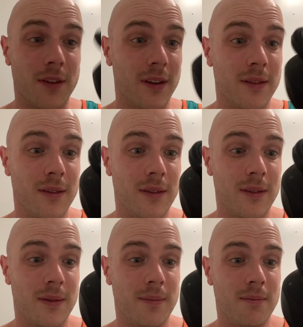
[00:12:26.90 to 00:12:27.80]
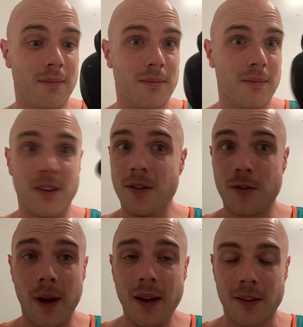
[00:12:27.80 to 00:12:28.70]
it. This is
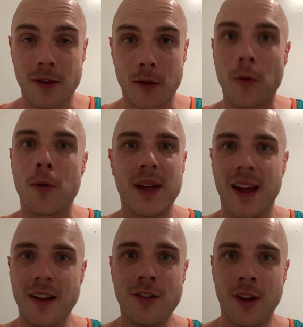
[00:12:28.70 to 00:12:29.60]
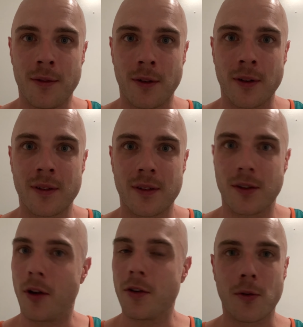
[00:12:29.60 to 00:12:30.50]
great. Groomie head shaver.
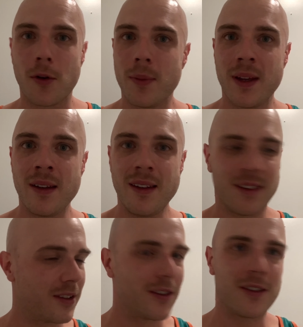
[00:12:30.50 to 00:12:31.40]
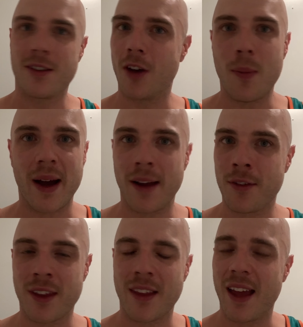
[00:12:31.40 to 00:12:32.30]
Go to Groomie. Go buy
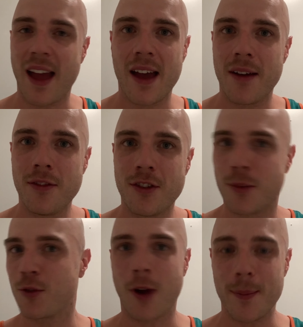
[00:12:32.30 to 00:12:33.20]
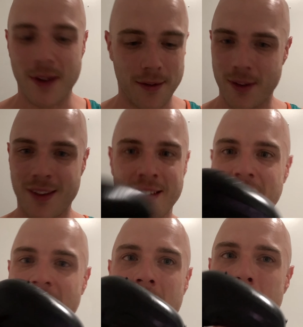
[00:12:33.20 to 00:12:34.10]
everything they have. Subscribe to everything they
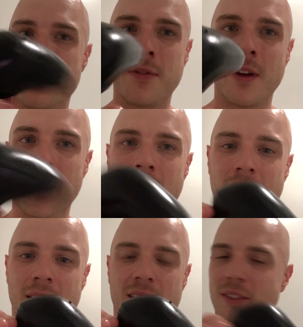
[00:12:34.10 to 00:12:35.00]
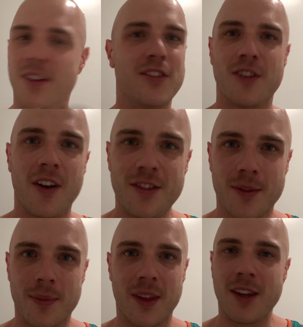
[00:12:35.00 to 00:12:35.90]
have. This is
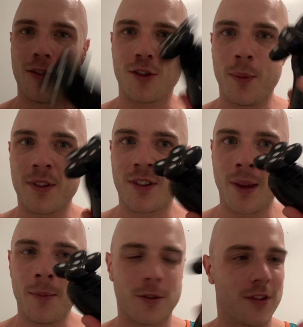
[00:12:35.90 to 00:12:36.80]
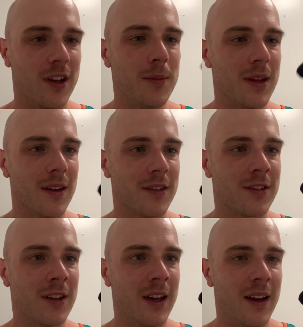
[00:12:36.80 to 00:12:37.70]
awesome. Thank you so much to them for sending me
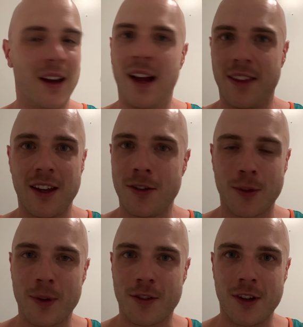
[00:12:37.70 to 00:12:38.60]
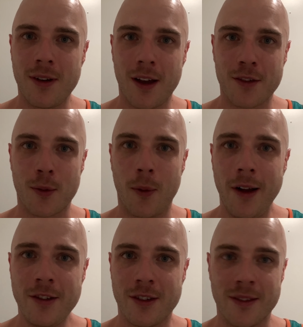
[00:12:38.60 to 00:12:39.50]
this. And thank you so much to you guys for
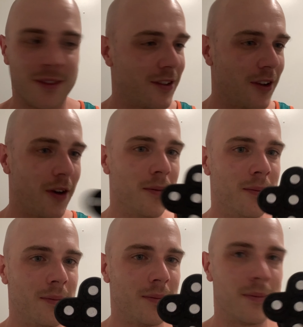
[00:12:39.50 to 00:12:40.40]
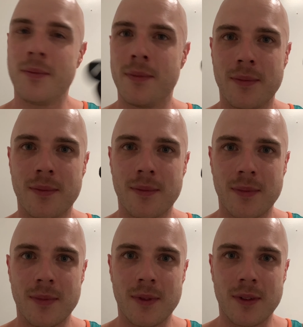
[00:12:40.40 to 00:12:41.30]
watching. So,
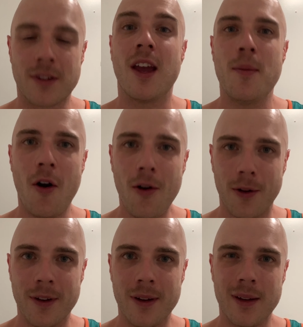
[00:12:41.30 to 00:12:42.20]
stay bald.